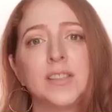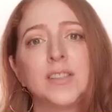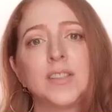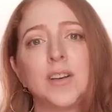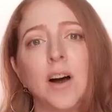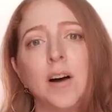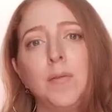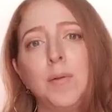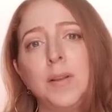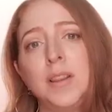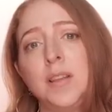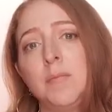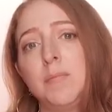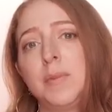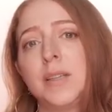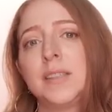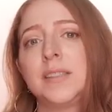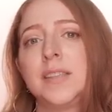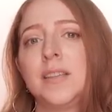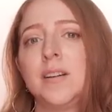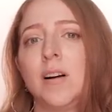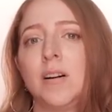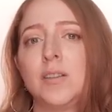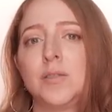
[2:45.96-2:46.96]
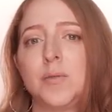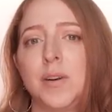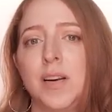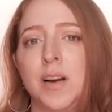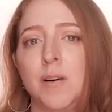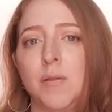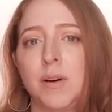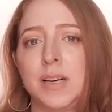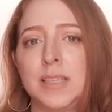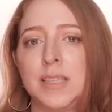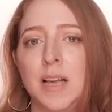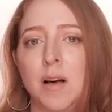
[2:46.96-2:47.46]
I'll start with the built-in
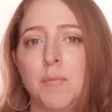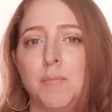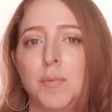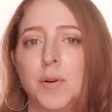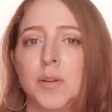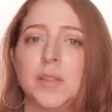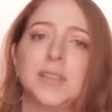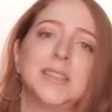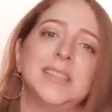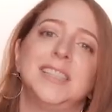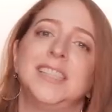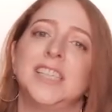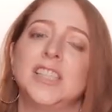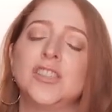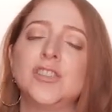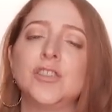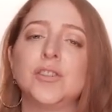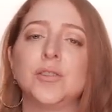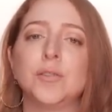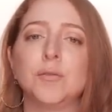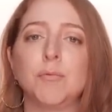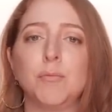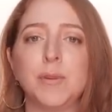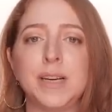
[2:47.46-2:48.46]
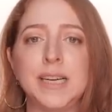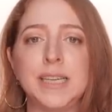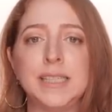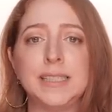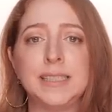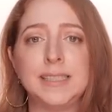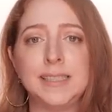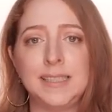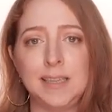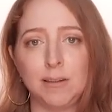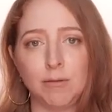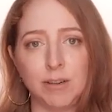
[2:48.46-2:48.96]
Arduino example digital
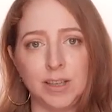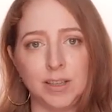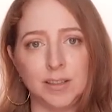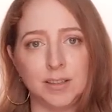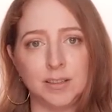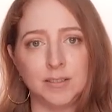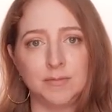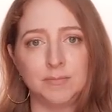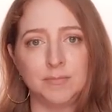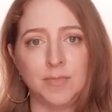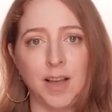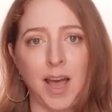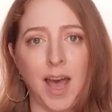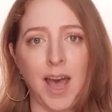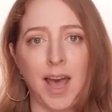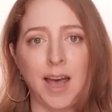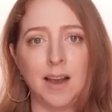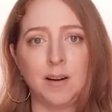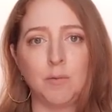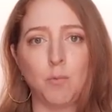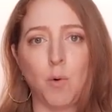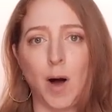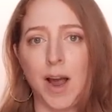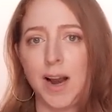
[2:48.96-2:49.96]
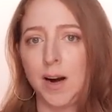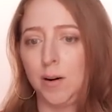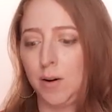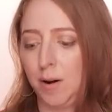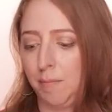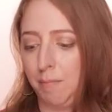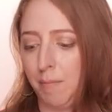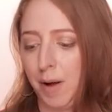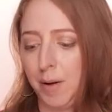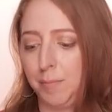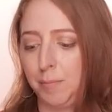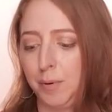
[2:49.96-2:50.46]
read serial and wire
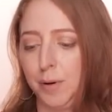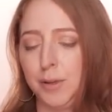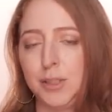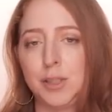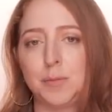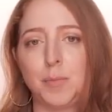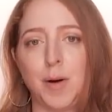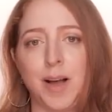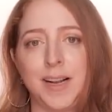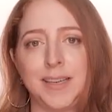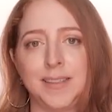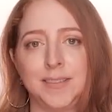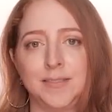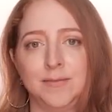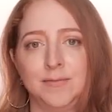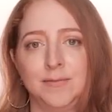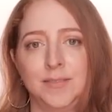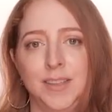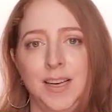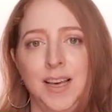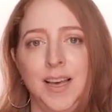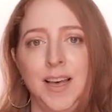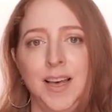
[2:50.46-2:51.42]
up my push button.